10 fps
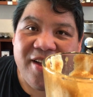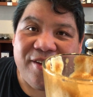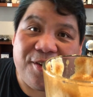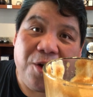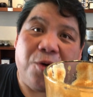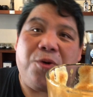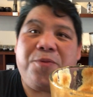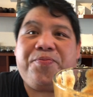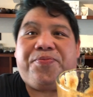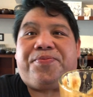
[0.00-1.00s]
So
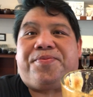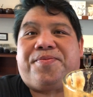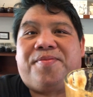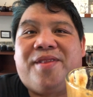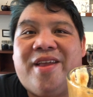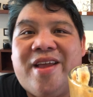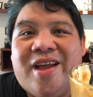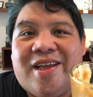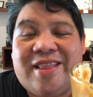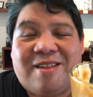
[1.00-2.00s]

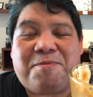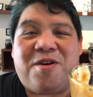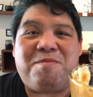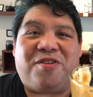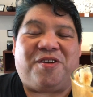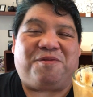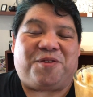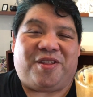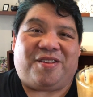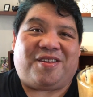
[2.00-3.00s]
that's pretty much it
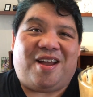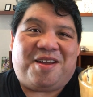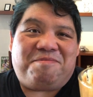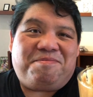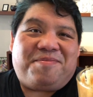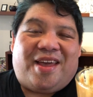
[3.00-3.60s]
for this time.